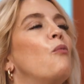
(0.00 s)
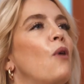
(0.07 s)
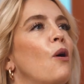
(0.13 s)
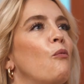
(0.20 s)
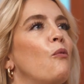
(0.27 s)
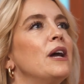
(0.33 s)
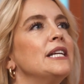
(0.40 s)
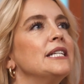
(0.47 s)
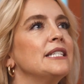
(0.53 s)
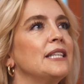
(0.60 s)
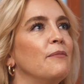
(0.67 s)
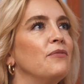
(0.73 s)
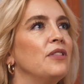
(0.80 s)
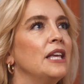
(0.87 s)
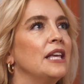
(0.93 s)
what is
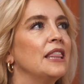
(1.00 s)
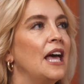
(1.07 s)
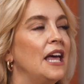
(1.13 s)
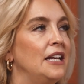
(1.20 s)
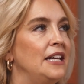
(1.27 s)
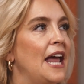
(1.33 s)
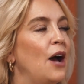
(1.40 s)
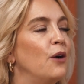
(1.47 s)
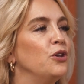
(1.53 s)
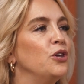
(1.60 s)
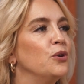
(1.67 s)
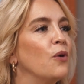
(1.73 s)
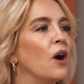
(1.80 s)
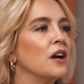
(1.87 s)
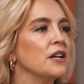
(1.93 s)
something that now
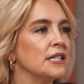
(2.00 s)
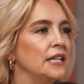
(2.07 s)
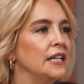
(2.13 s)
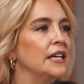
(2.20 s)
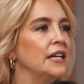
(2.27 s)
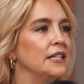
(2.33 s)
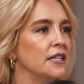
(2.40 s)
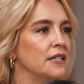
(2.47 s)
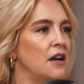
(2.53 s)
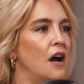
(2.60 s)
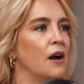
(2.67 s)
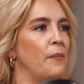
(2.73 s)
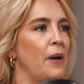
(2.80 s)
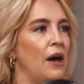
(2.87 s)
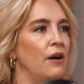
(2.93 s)
you are seeking to
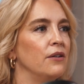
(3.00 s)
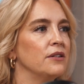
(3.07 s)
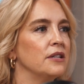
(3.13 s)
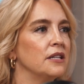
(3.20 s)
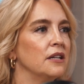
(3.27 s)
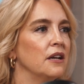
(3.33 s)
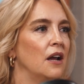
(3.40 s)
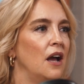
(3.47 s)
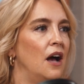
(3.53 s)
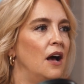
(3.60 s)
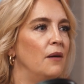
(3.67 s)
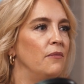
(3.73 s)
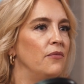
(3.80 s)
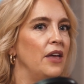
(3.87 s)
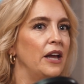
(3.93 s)
talk about
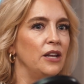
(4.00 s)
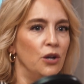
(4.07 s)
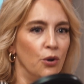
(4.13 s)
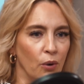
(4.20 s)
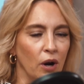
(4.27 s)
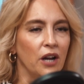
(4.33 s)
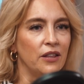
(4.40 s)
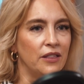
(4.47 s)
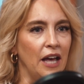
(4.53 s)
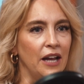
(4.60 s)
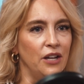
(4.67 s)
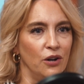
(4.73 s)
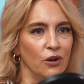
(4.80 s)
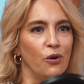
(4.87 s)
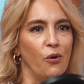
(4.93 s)
that
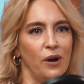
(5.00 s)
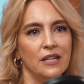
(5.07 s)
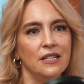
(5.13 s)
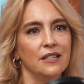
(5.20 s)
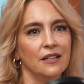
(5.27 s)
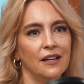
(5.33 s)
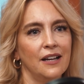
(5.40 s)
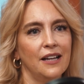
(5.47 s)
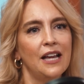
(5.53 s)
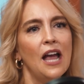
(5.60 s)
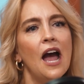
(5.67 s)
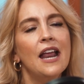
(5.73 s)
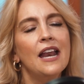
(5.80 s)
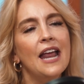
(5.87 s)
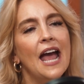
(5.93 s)
you're going to,
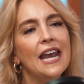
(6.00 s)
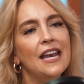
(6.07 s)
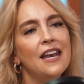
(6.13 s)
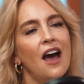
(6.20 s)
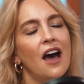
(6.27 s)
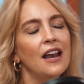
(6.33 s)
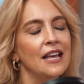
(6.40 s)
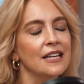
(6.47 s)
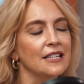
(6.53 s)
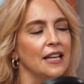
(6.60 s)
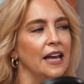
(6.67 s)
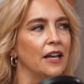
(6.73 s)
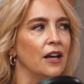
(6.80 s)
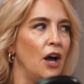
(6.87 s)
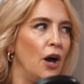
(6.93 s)
and not as
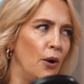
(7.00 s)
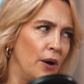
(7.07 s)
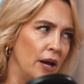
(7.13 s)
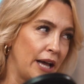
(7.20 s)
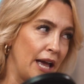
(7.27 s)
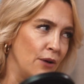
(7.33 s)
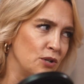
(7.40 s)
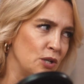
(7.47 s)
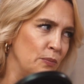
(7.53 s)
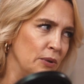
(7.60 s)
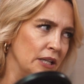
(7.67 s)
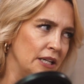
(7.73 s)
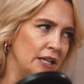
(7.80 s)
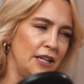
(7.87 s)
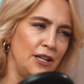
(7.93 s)
like, oh,
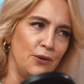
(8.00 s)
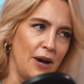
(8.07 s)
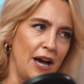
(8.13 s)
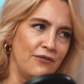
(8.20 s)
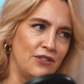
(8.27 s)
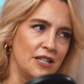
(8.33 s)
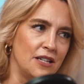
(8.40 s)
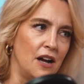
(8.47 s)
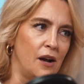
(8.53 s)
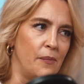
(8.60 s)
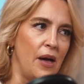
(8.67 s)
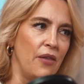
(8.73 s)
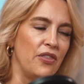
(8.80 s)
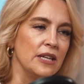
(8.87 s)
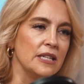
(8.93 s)
accountability, you have to talk
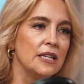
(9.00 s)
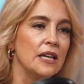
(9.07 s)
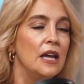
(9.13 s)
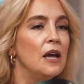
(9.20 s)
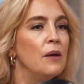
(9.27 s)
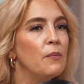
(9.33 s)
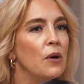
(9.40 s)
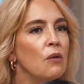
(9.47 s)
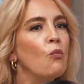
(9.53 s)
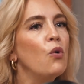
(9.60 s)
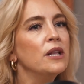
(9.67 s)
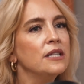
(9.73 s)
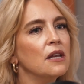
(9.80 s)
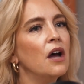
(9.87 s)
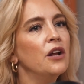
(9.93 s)
about this, but
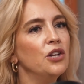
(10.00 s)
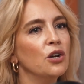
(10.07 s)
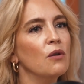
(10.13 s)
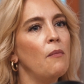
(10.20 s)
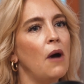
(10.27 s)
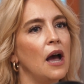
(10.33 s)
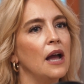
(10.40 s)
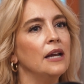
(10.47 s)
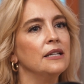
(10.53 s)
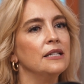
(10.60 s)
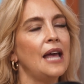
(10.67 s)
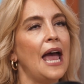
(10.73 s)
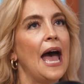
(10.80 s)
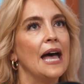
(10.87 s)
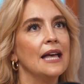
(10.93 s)
what's on your
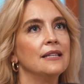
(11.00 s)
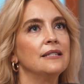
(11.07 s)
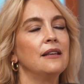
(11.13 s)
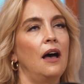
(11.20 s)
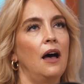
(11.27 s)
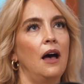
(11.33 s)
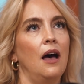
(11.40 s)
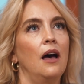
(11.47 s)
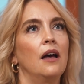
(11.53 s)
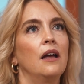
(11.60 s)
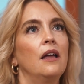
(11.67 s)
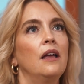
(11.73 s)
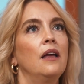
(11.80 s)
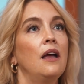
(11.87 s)
mind as a